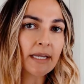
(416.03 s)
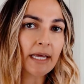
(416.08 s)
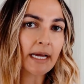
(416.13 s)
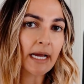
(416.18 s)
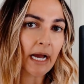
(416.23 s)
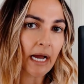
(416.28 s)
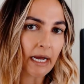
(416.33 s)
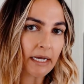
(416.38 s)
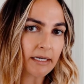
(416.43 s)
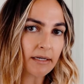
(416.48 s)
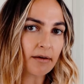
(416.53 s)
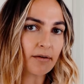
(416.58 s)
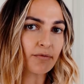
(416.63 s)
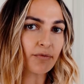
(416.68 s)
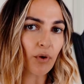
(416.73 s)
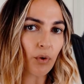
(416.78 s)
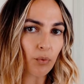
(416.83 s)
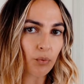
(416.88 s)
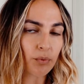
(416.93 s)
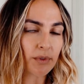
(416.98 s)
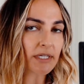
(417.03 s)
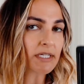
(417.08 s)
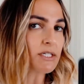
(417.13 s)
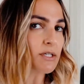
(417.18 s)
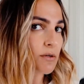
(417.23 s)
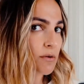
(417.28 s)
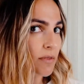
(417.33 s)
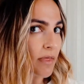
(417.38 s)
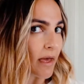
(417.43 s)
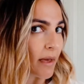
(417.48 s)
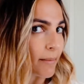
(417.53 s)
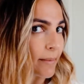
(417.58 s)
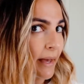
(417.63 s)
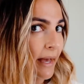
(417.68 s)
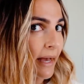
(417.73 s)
and kind of redo them